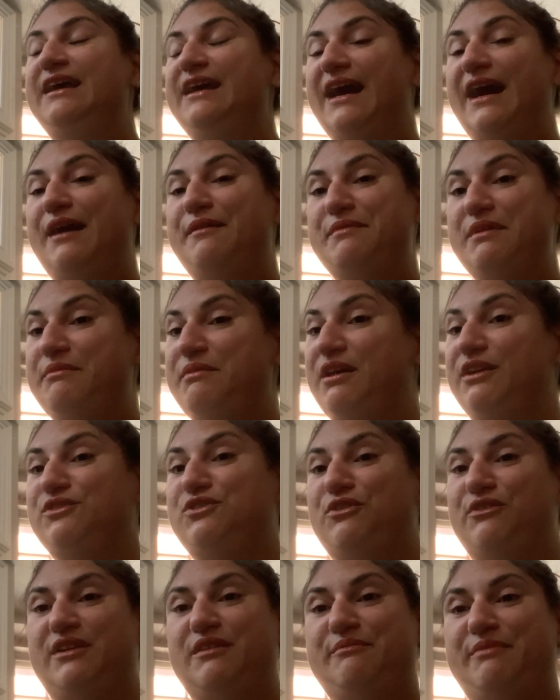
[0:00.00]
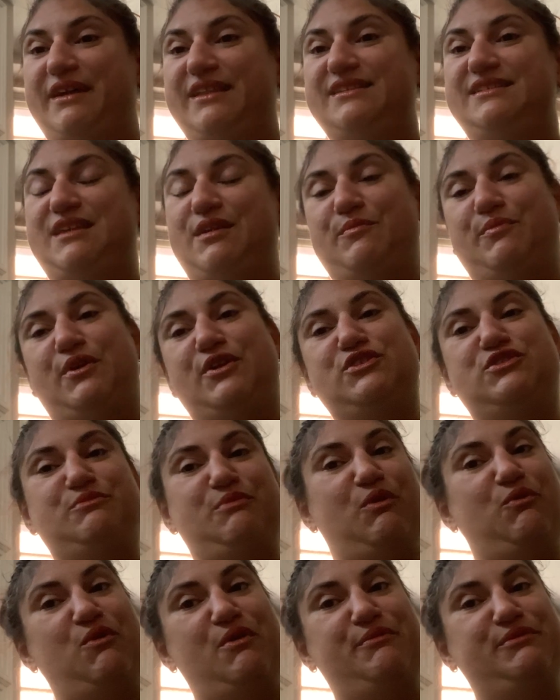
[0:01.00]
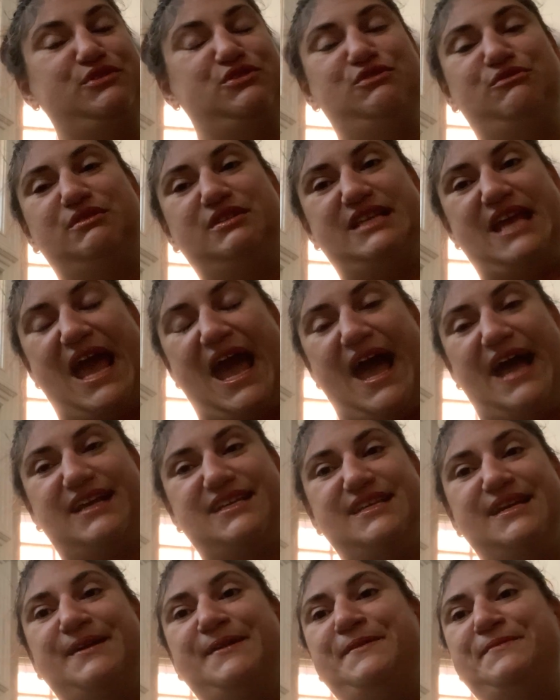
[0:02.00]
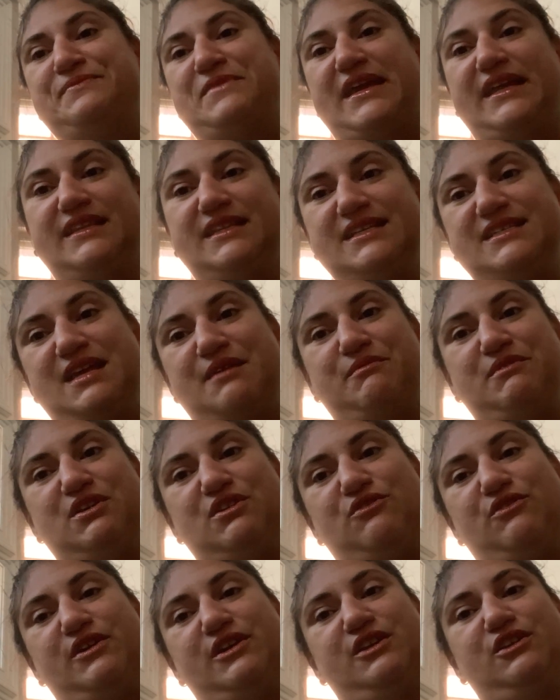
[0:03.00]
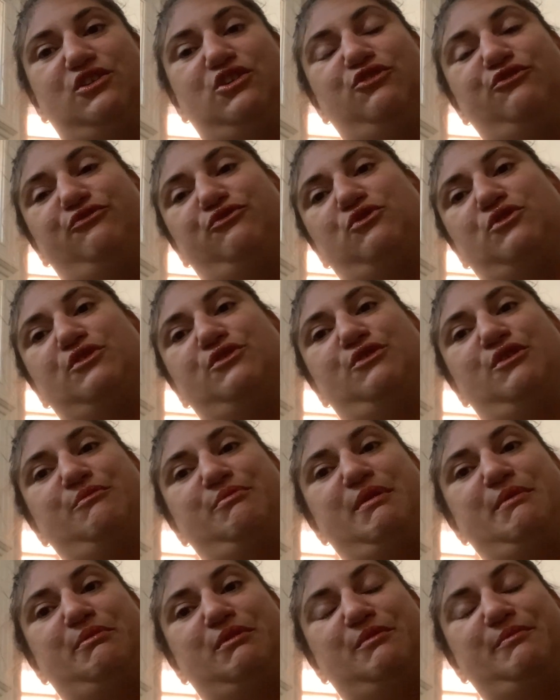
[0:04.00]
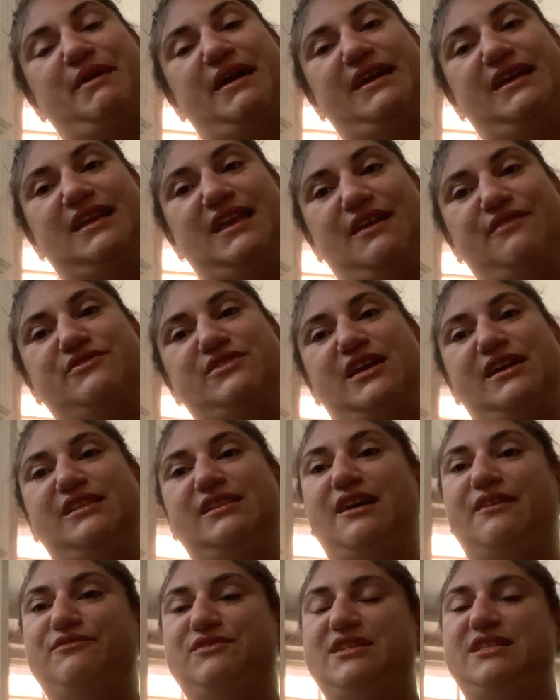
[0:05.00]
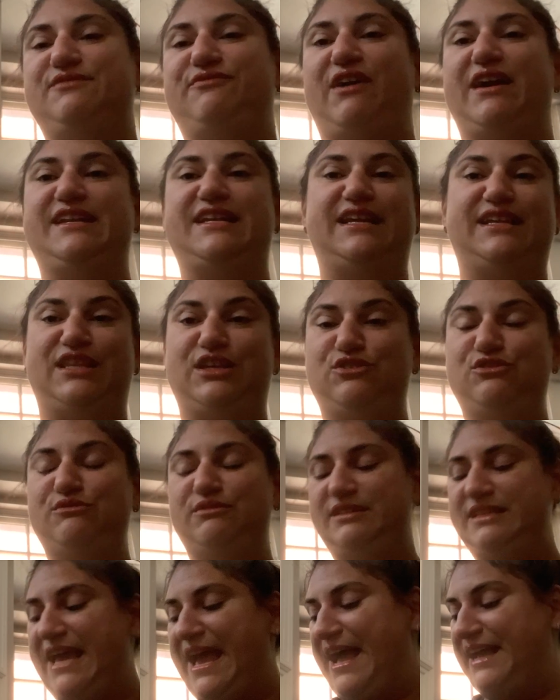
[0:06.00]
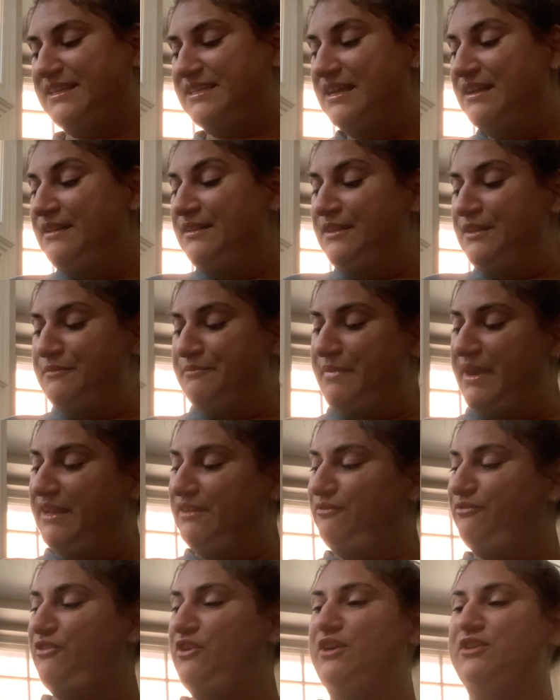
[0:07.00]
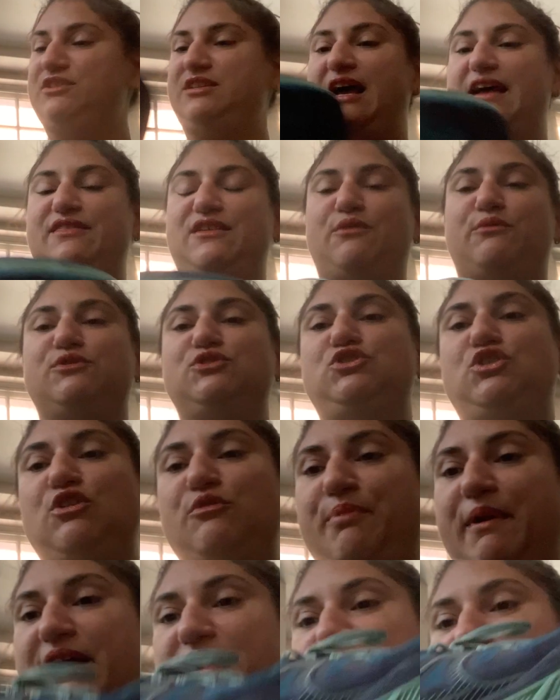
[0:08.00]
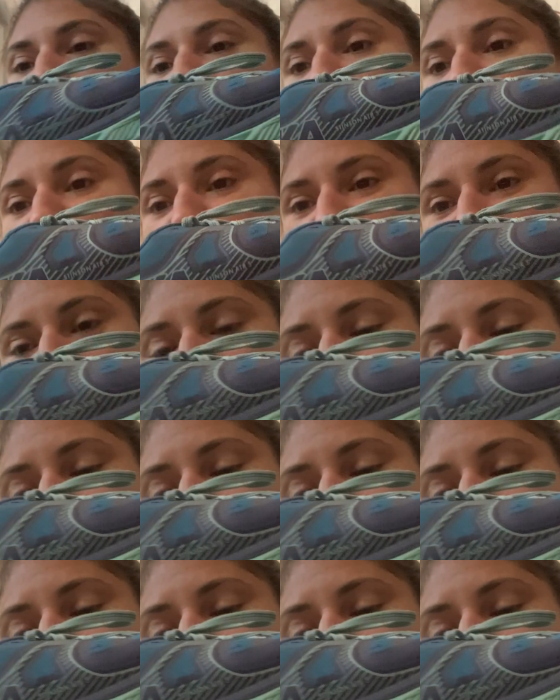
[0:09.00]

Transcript: uh, maybe all donated by the same person, but one was new with tags. And at this time of year going into Q4 knowing people are buying gifts, I love to find anything new with tags. But first, there were two pairs of Hokas